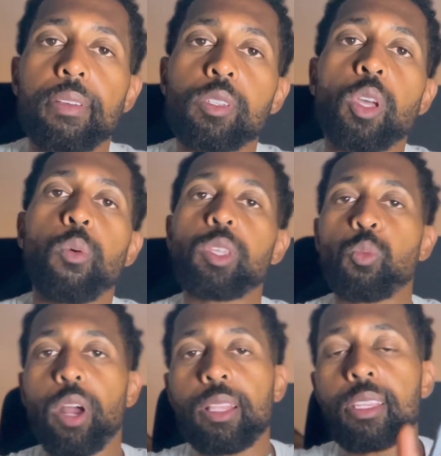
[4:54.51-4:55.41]
So is
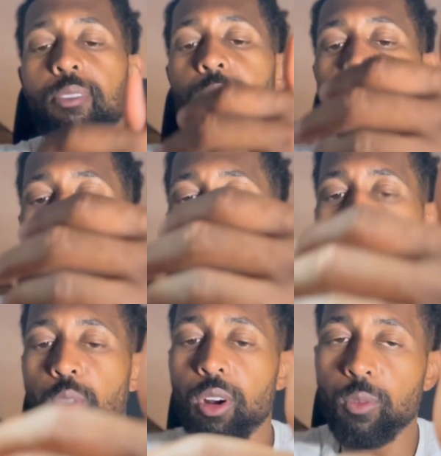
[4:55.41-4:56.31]
one foot
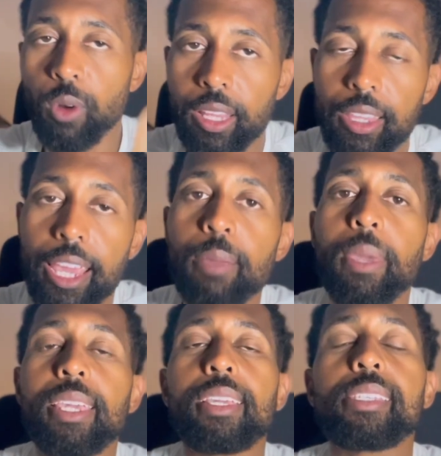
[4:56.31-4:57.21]
or one leg
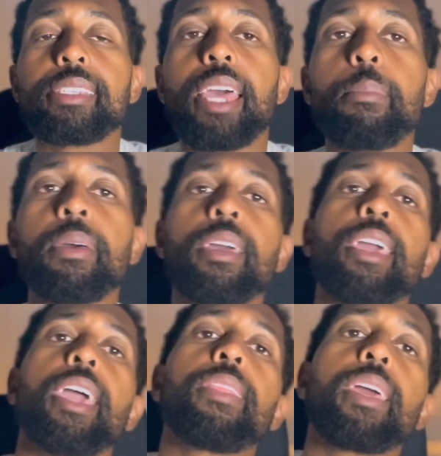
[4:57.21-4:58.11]
making a step
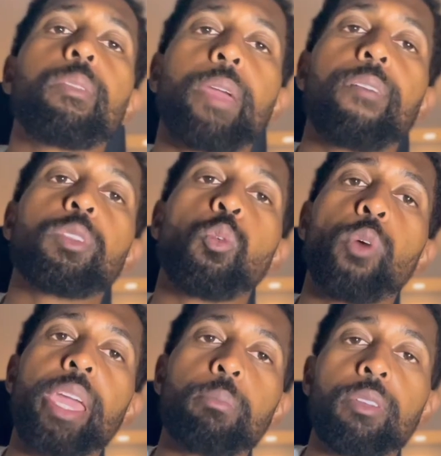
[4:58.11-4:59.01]
and then we have to
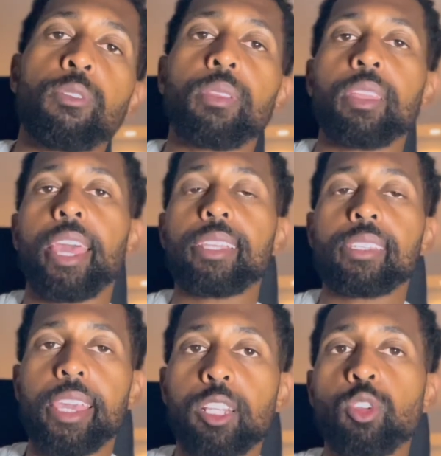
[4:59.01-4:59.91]
wait before the next
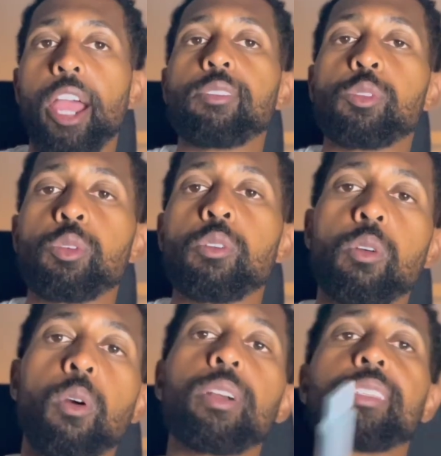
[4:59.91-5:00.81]
leg drives through,
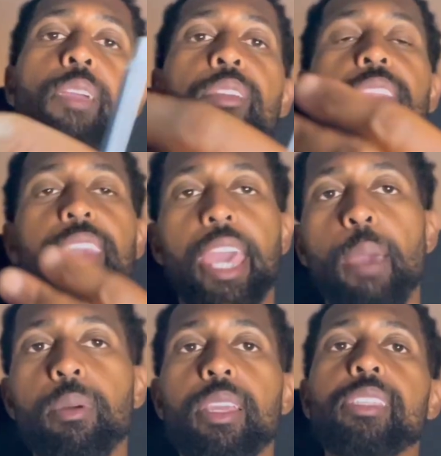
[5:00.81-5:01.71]
or is everything
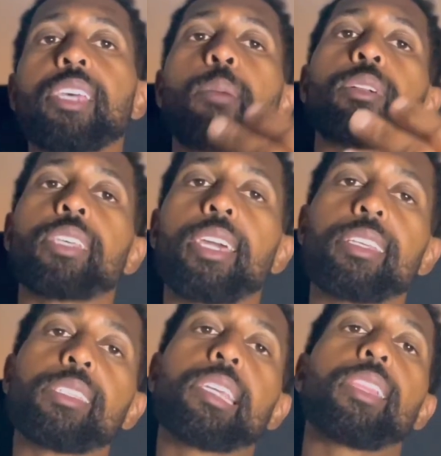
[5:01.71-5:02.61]
happening
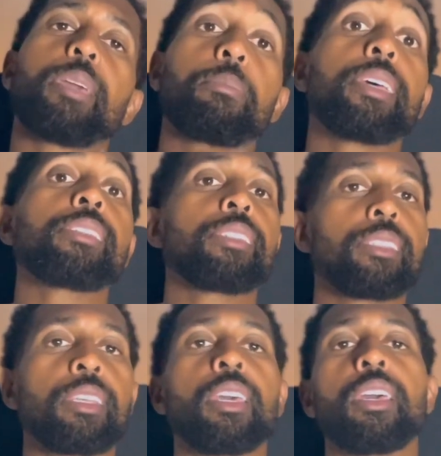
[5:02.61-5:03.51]
simultaneously like pistons
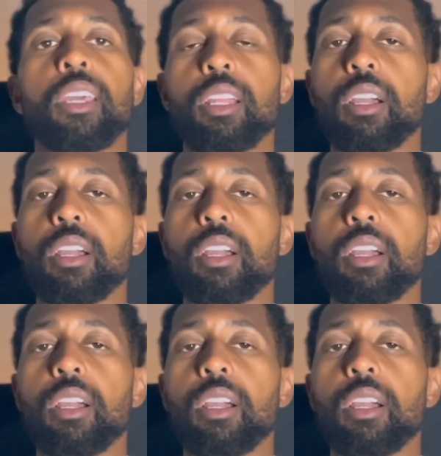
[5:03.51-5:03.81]
in a